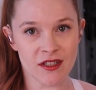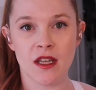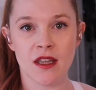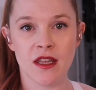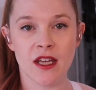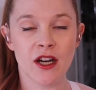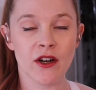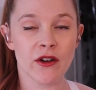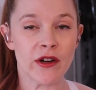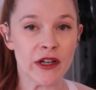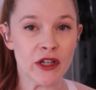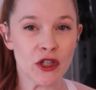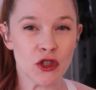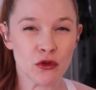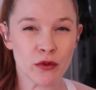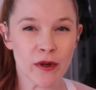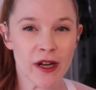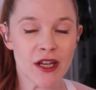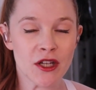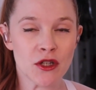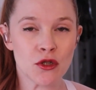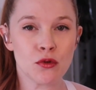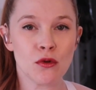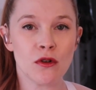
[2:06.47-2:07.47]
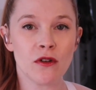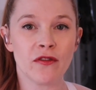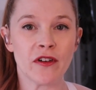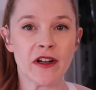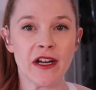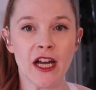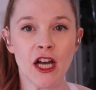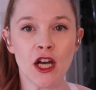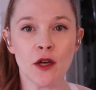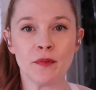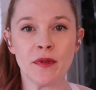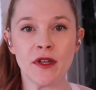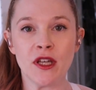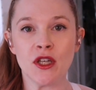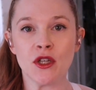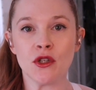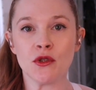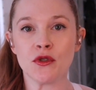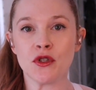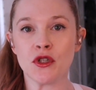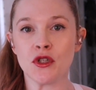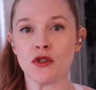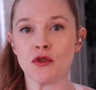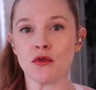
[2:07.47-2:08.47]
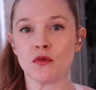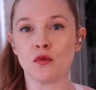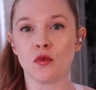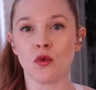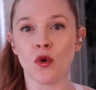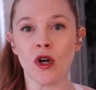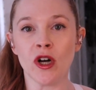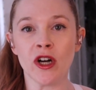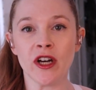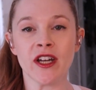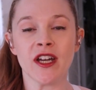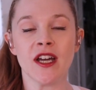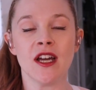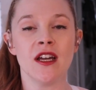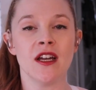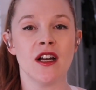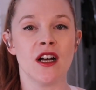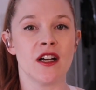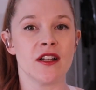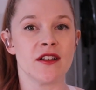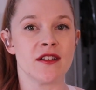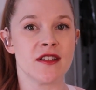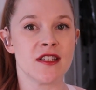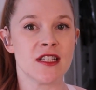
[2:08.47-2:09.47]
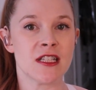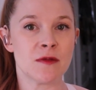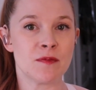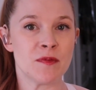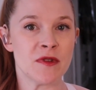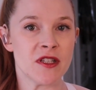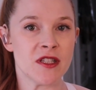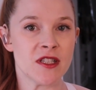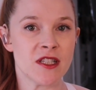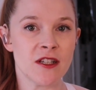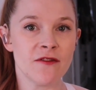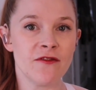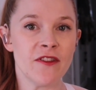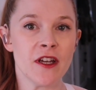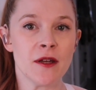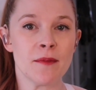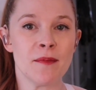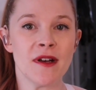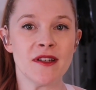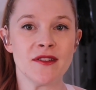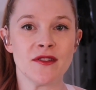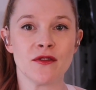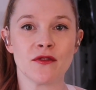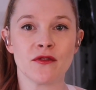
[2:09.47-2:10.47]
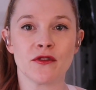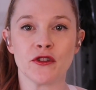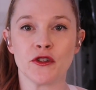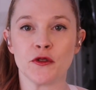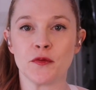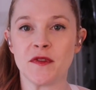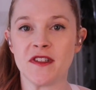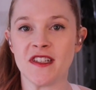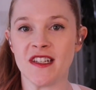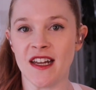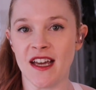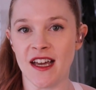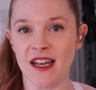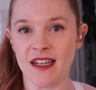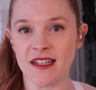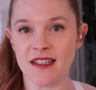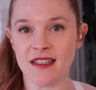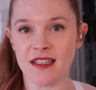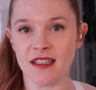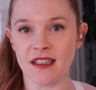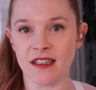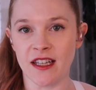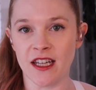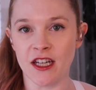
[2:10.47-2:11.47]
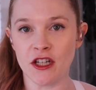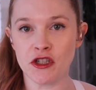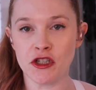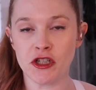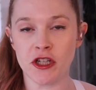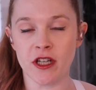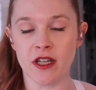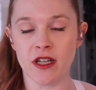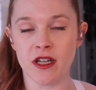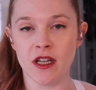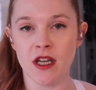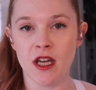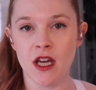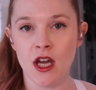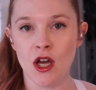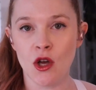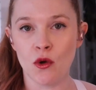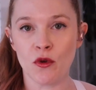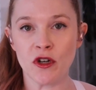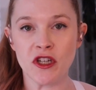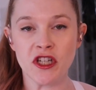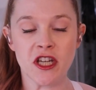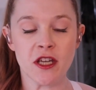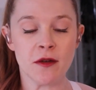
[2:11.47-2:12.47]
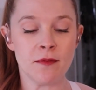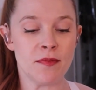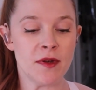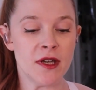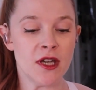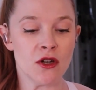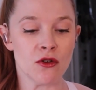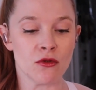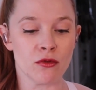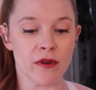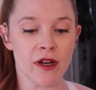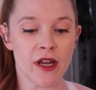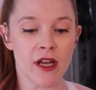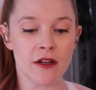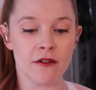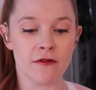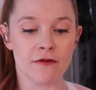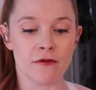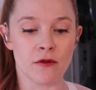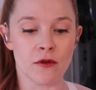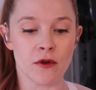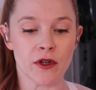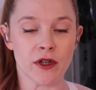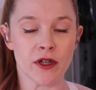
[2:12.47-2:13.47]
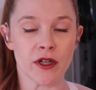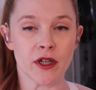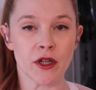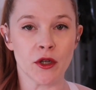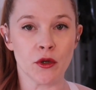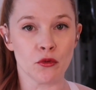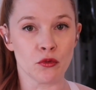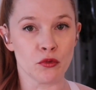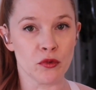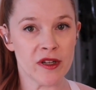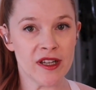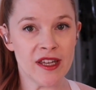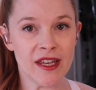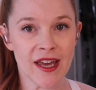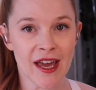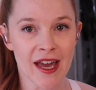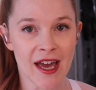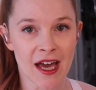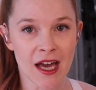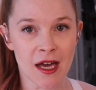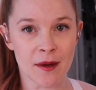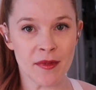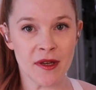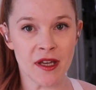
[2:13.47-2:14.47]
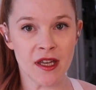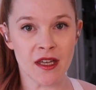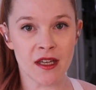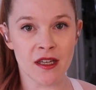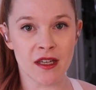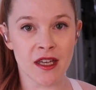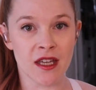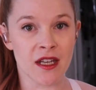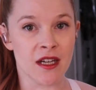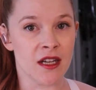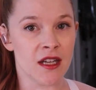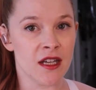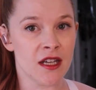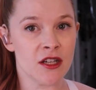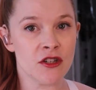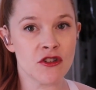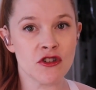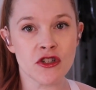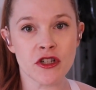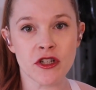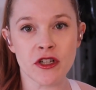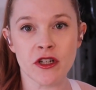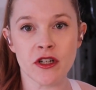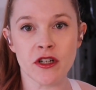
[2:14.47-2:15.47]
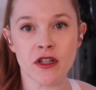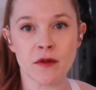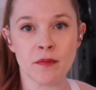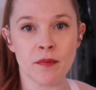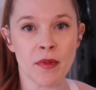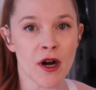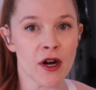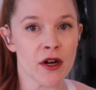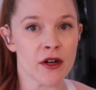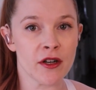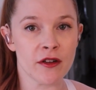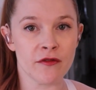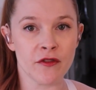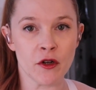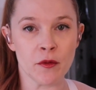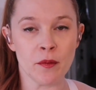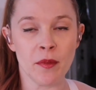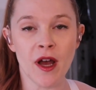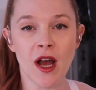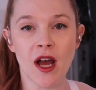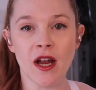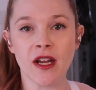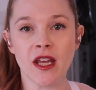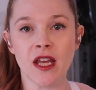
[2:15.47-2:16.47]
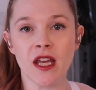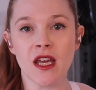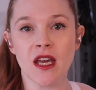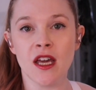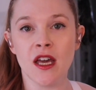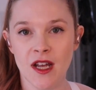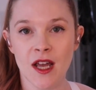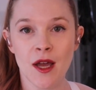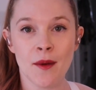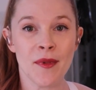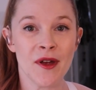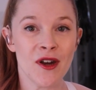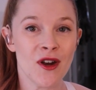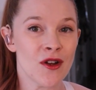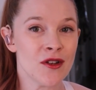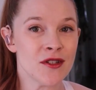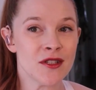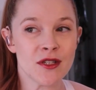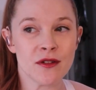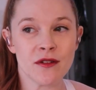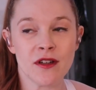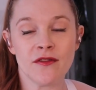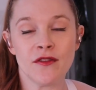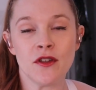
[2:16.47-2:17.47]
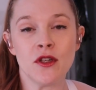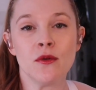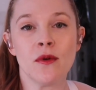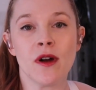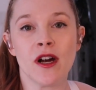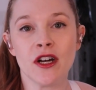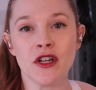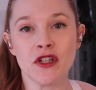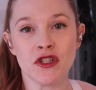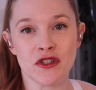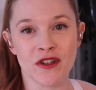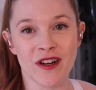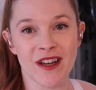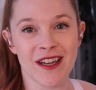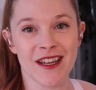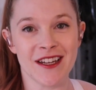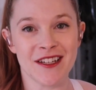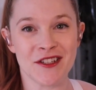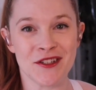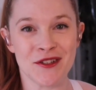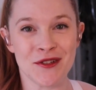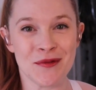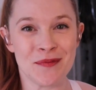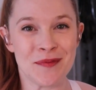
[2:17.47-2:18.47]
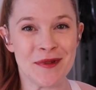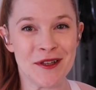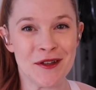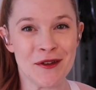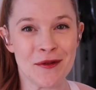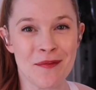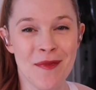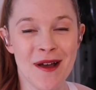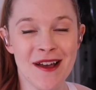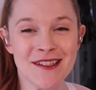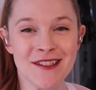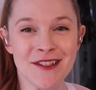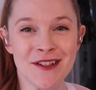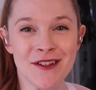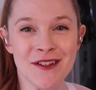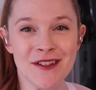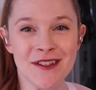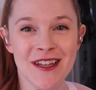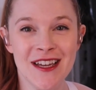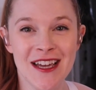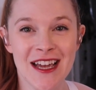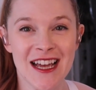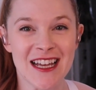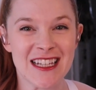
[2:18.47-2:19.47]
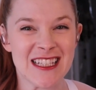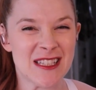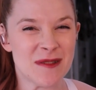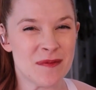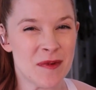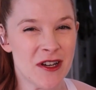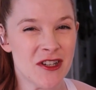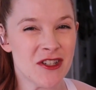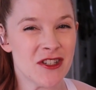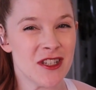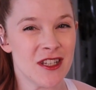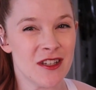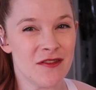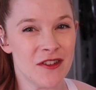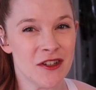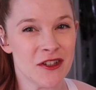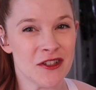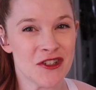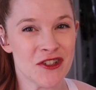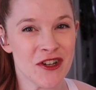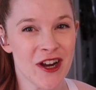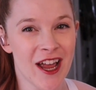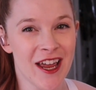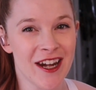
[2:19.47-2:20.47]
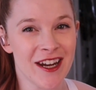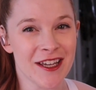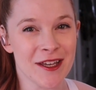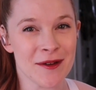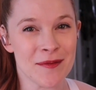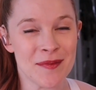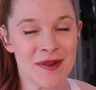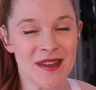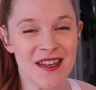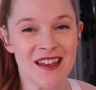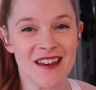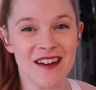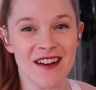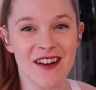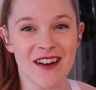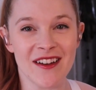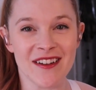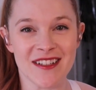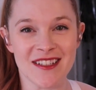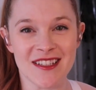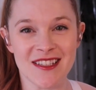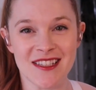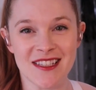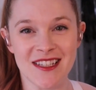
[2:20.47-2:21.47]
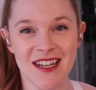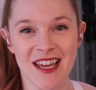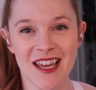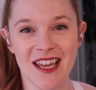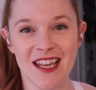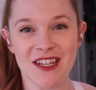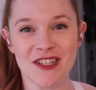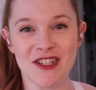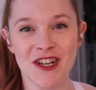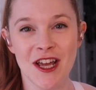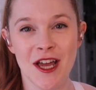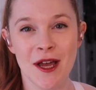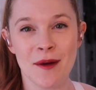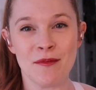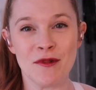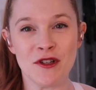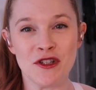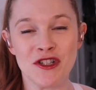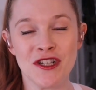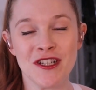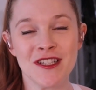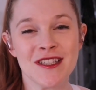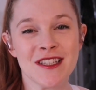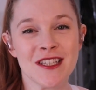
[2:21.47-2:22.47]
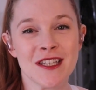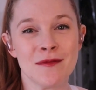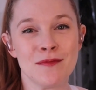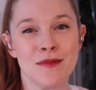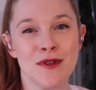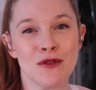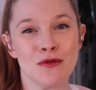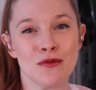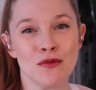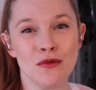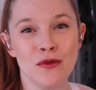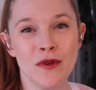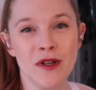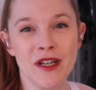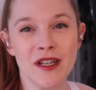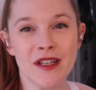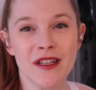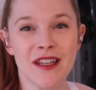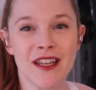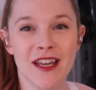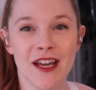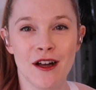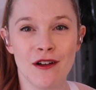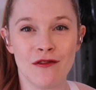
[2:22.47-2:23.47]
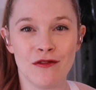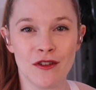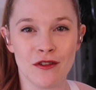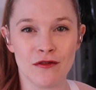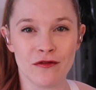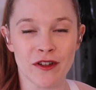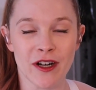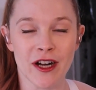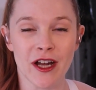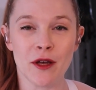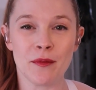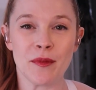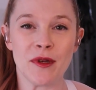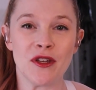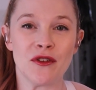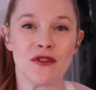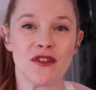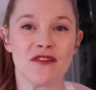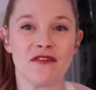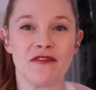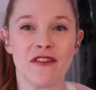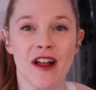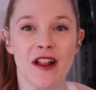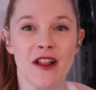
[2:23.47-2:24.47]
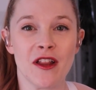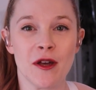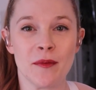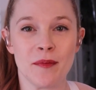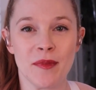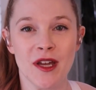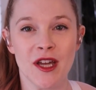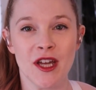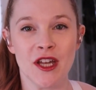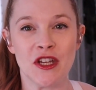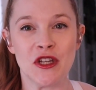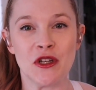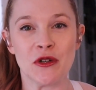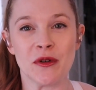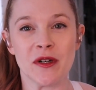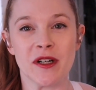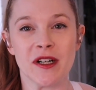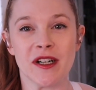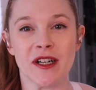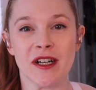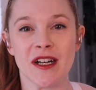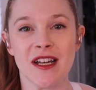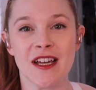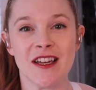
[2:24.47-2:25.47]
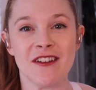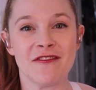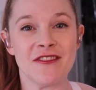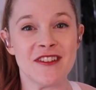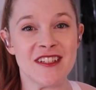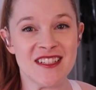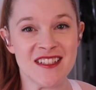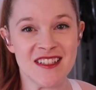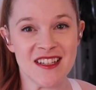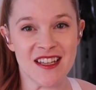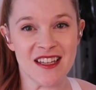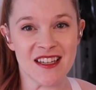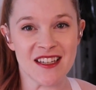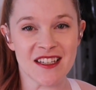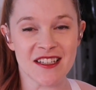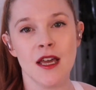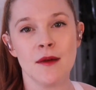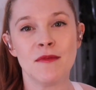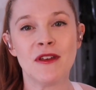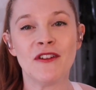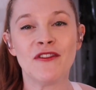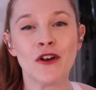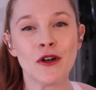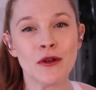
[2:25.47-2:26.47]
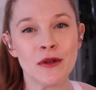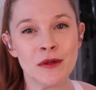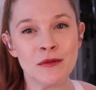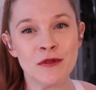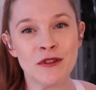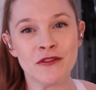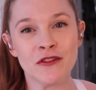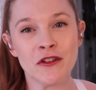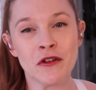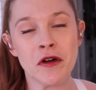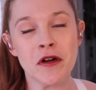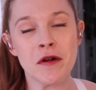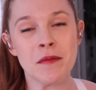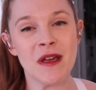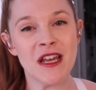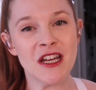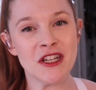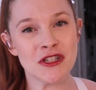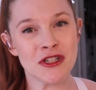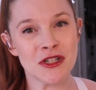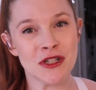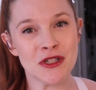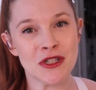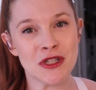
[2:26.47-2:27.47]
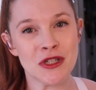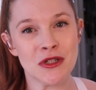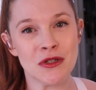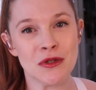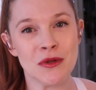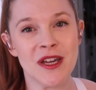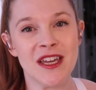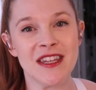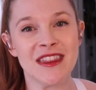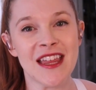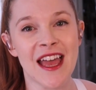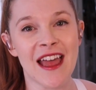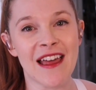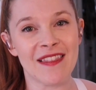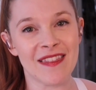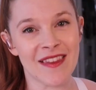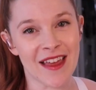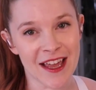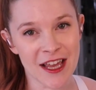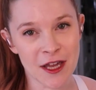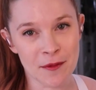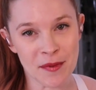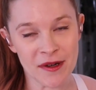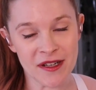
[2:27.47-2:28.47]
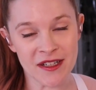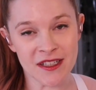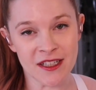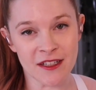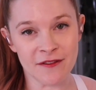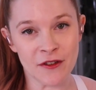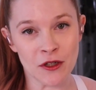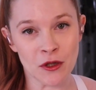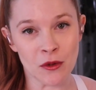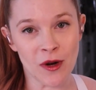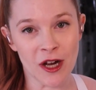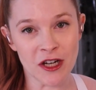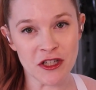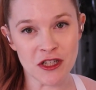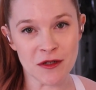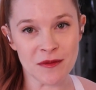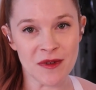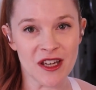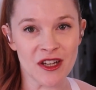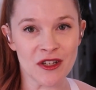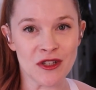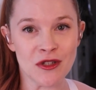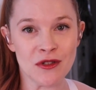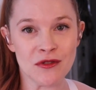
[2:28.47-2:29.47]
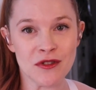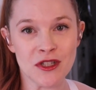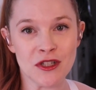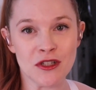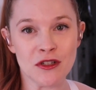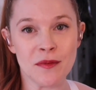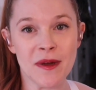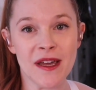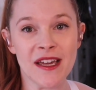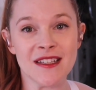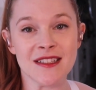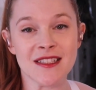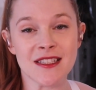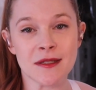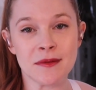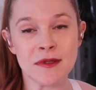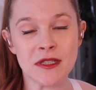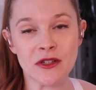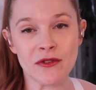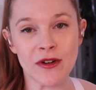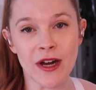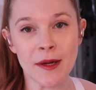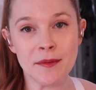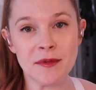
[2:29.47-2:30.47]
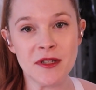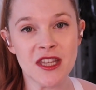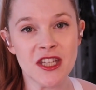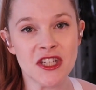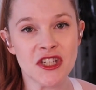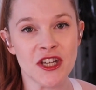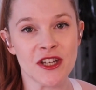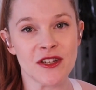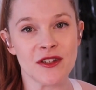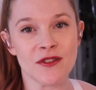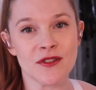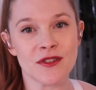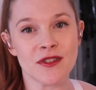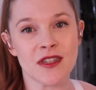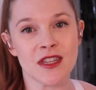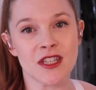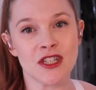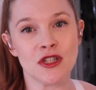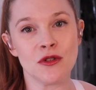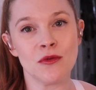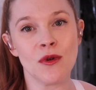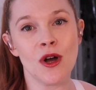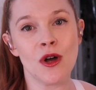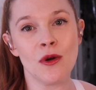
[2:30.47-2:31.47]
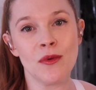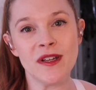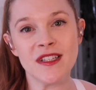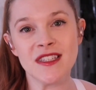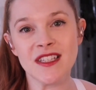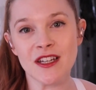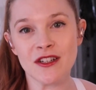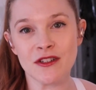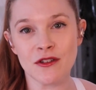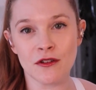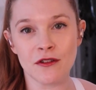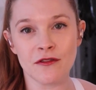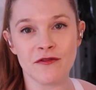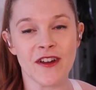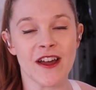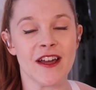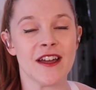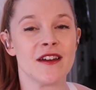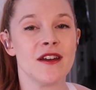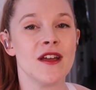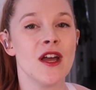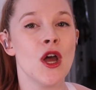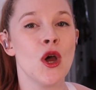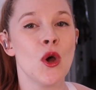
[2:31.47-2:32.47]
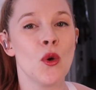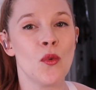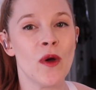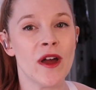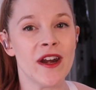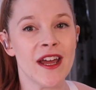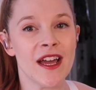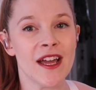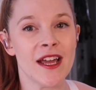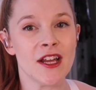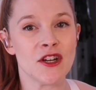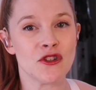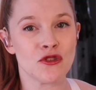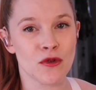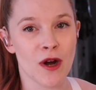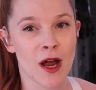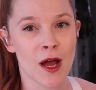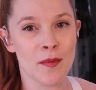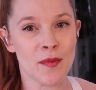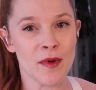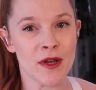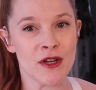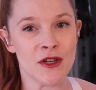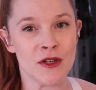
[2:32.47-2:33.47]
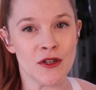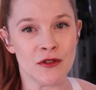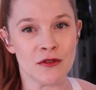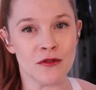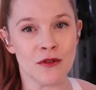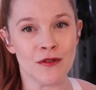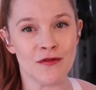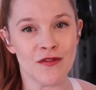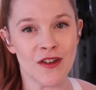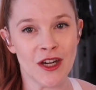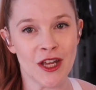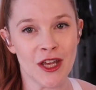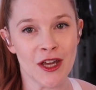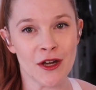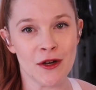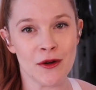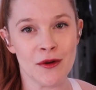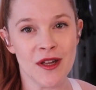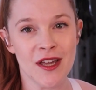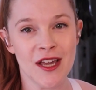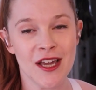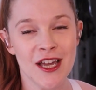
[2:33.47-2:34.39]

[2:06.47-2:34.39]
They are a great tool for helping you to work on specific muscle groups in isolation, which can be great for rehabbing an injured part of your body, but also if you are trying to build muscle, especially if you're trying to compete on a stage, machines can be really helpful for helping you to develop your physique. Before we move forward, make sure to hit that like button if you're watching me on YouTube and subscribe to the channel so that you always get notified when I drop a new video.